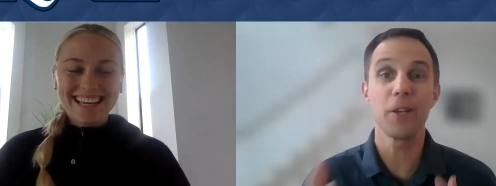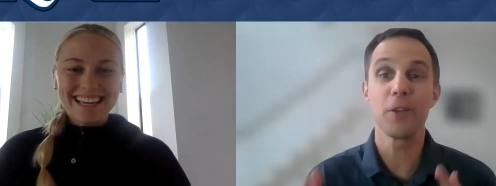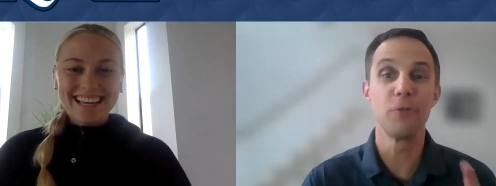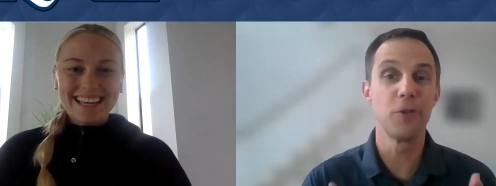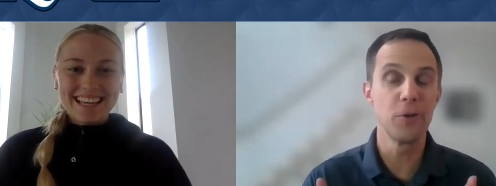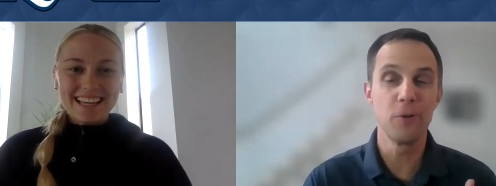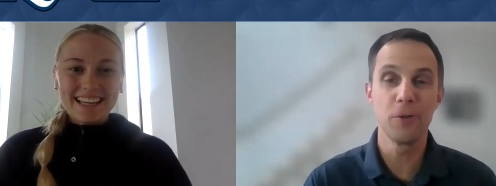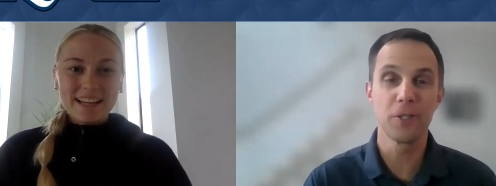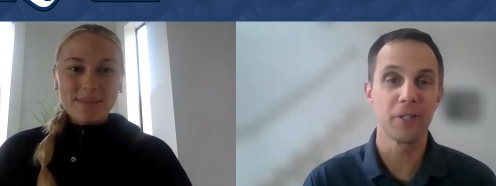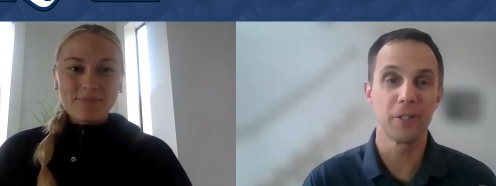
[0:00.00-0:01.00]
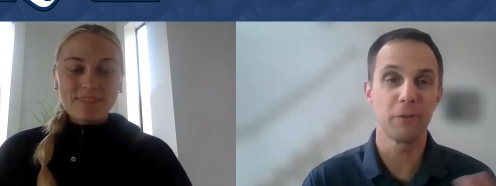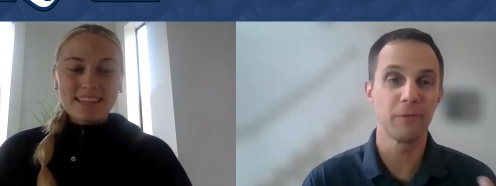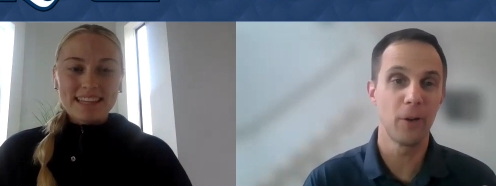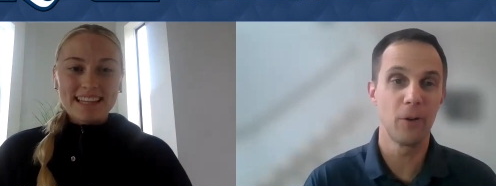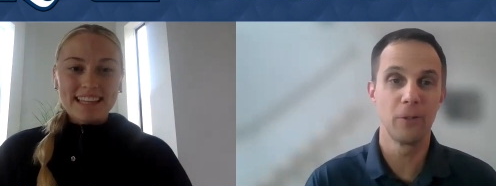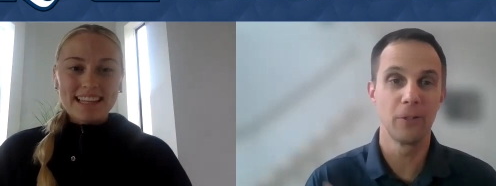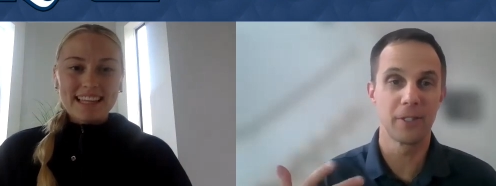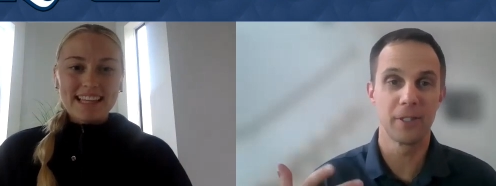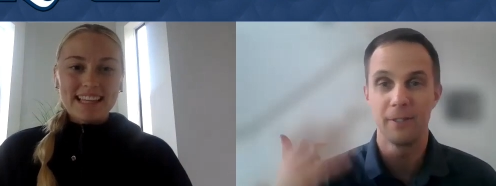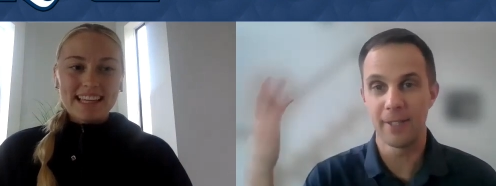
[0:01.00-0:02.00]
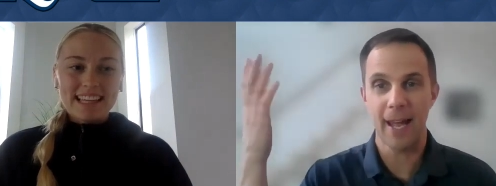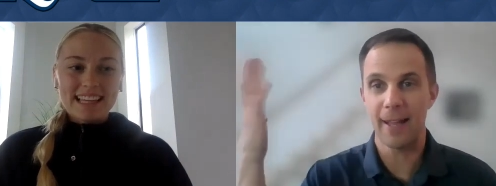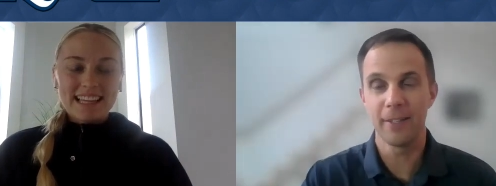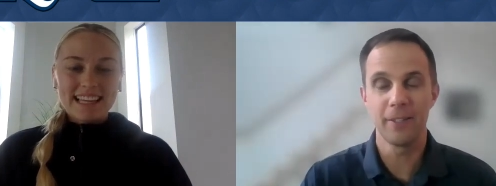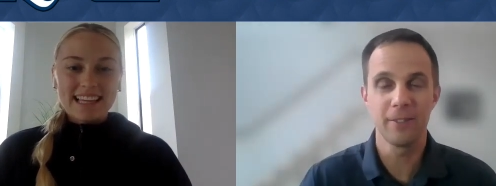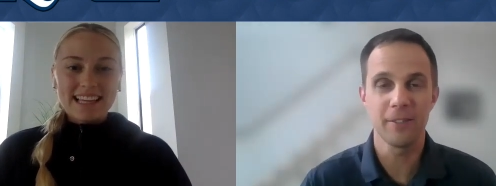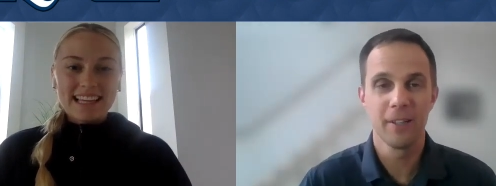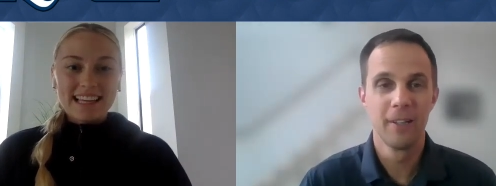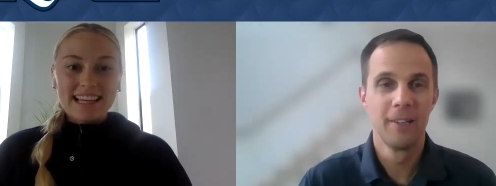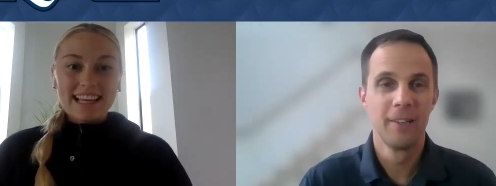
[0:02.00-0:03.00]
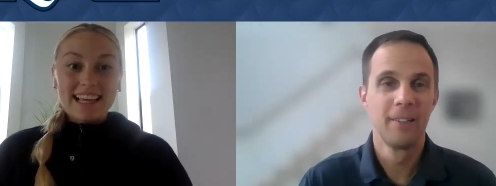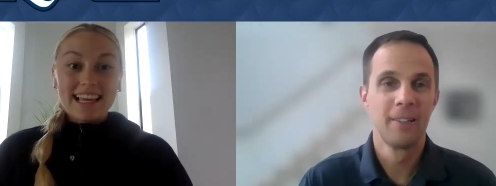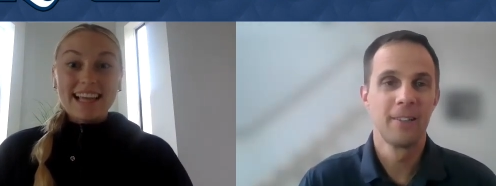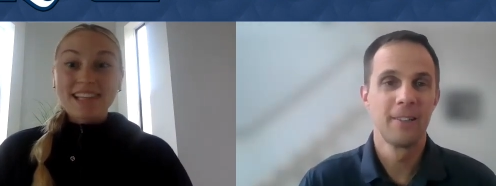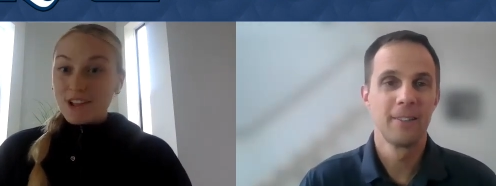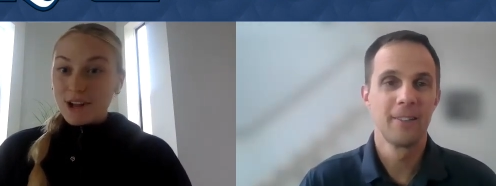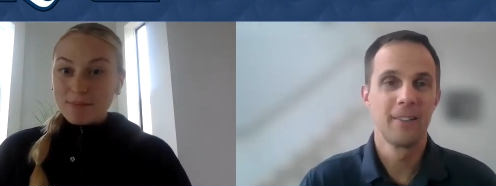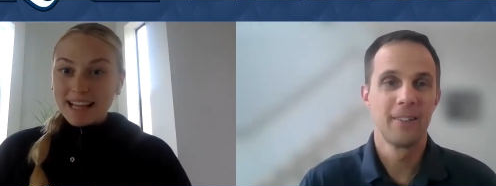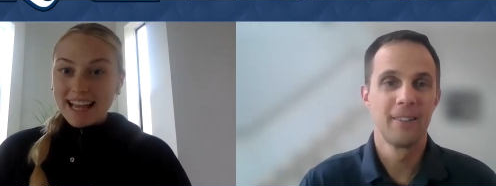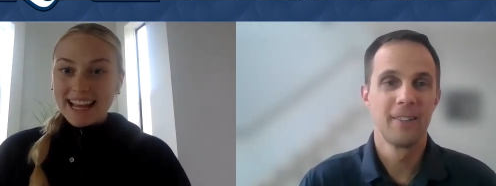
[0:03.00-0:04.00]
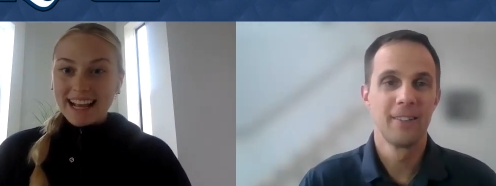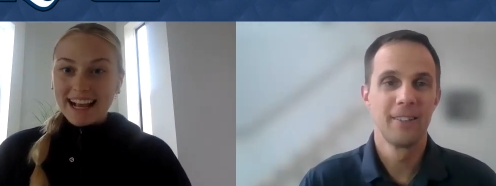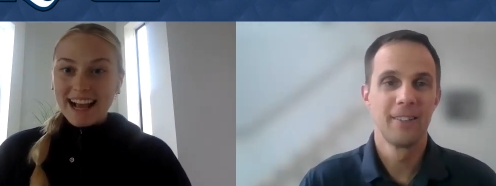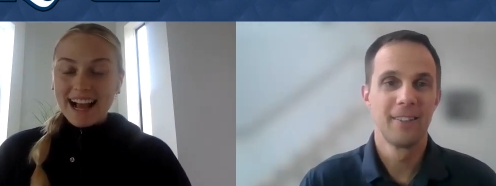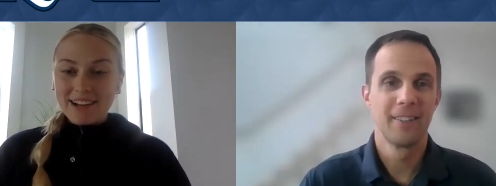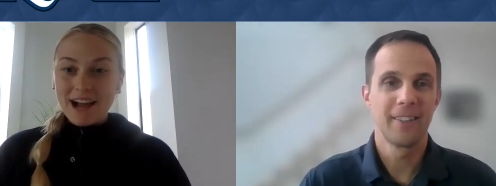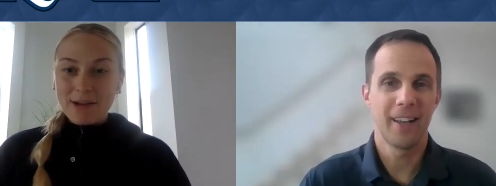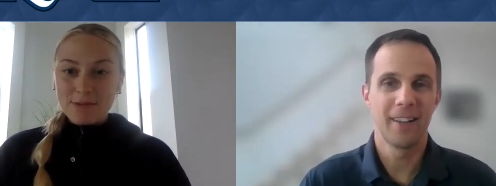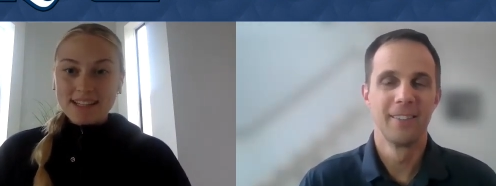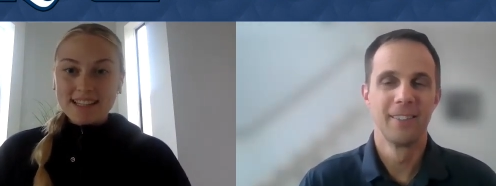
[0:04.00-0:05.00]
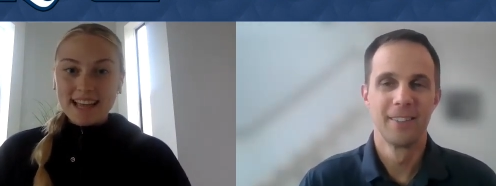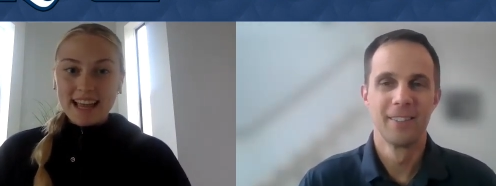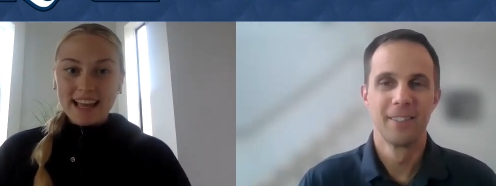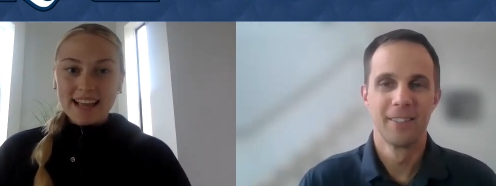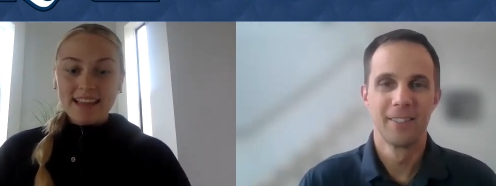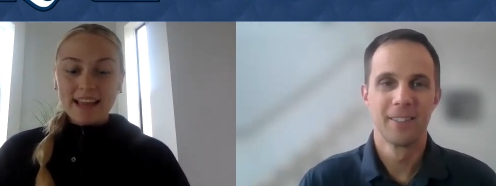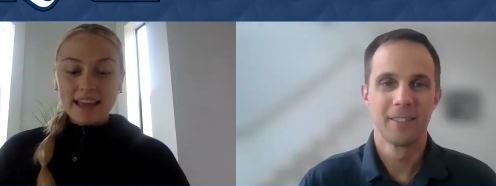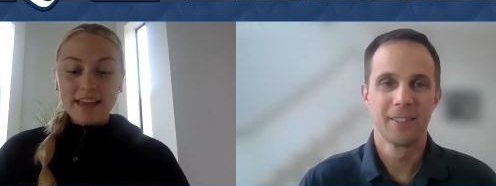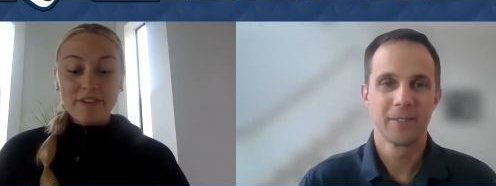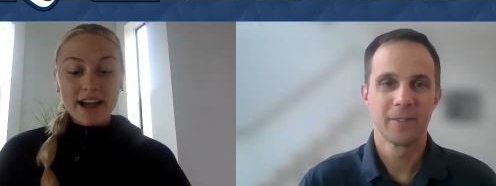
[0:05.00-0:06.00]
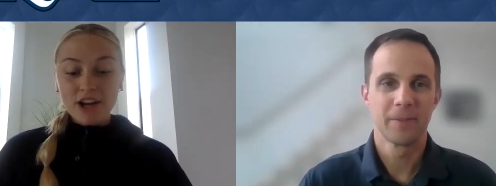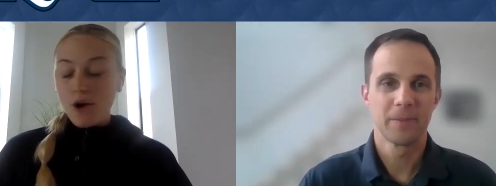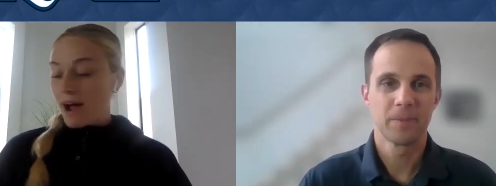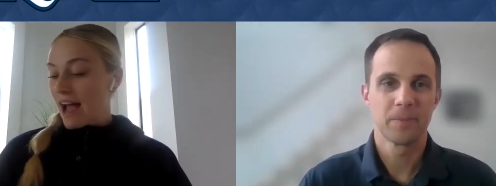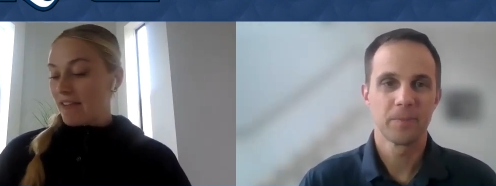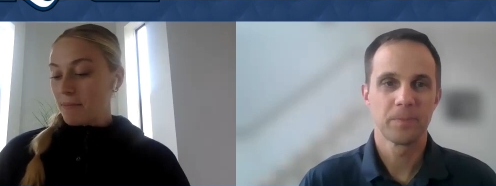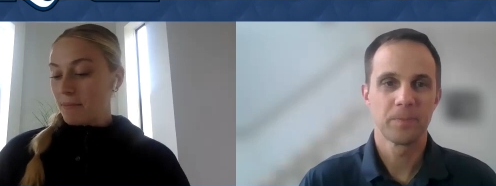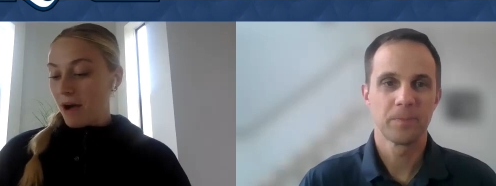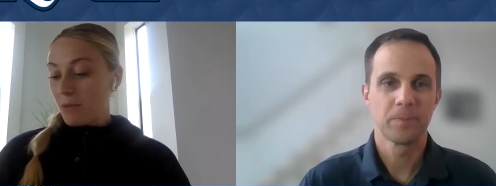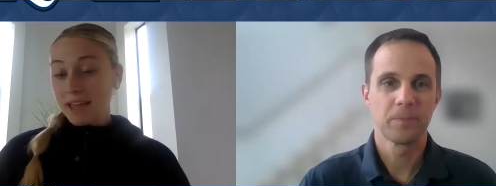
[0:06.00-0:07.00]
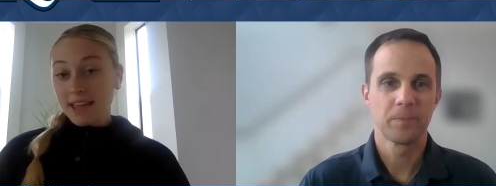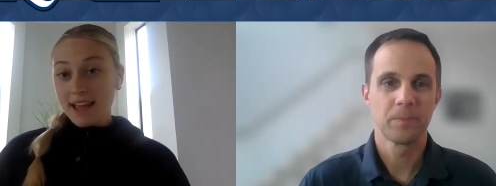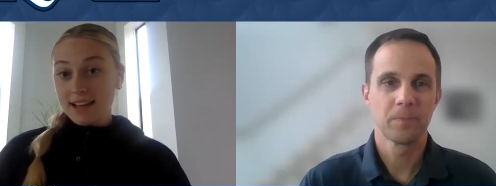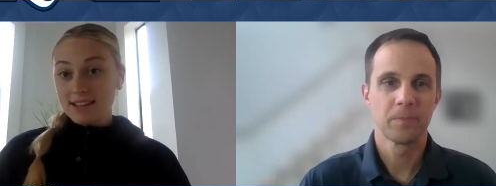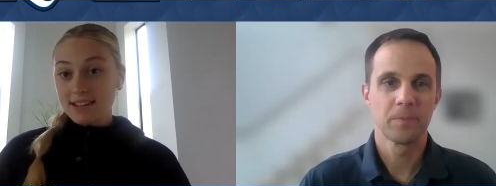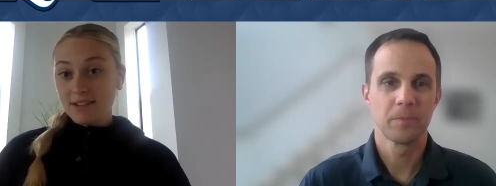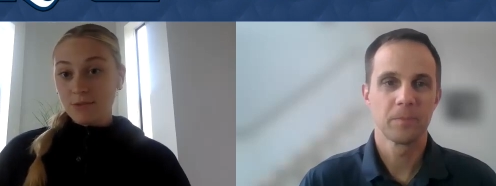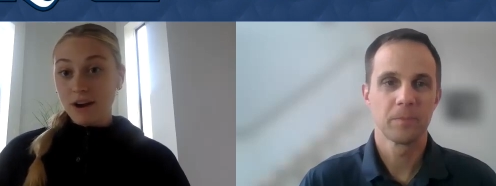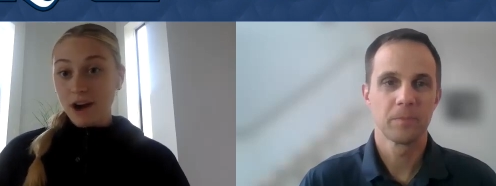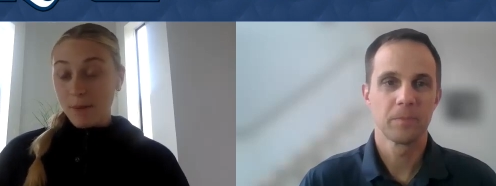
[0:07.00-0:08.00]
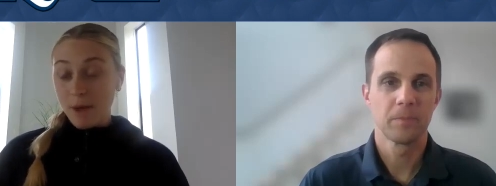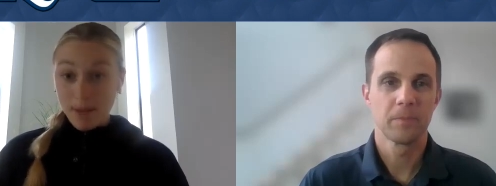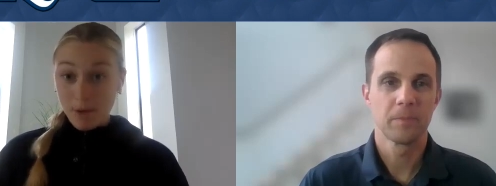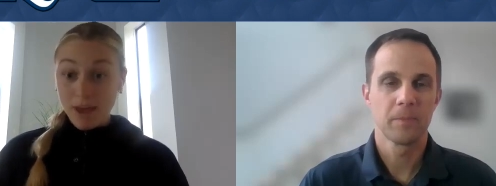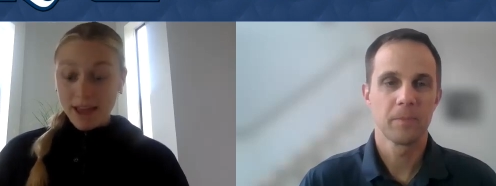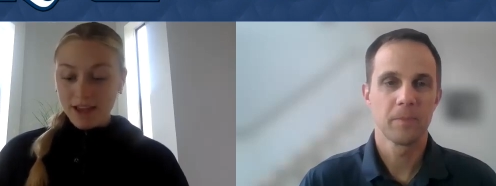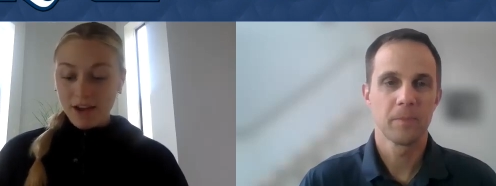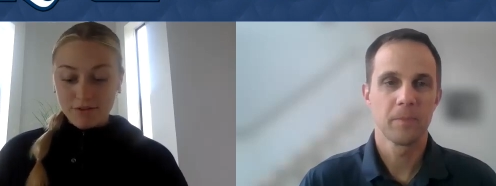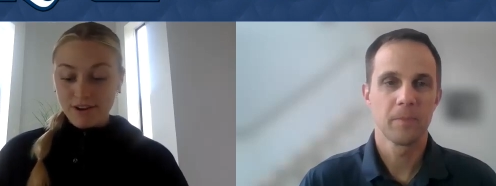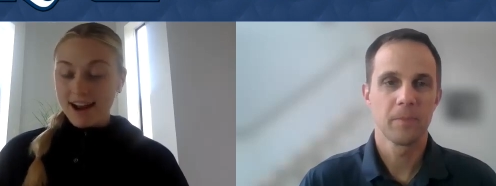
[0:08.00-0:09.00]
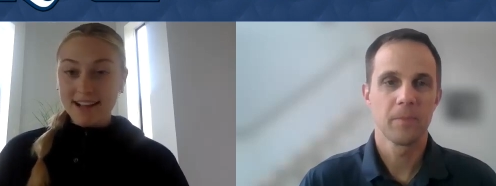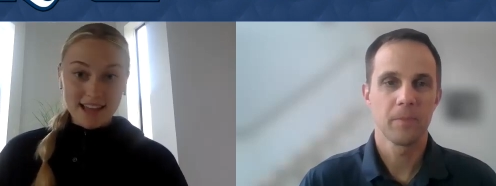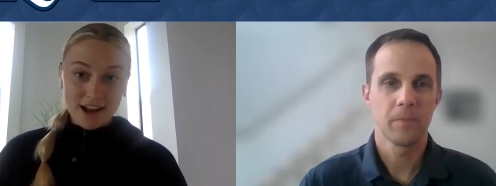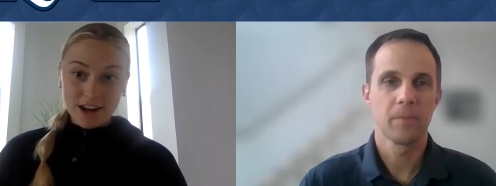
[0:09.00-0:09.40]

Speaker 1: that you use? Is it your phone? Is it calendars? It's a
Speaker 2: lot of planning, I, I would say. Like if I know I have a, a weekend where I'm I'm away on Friday and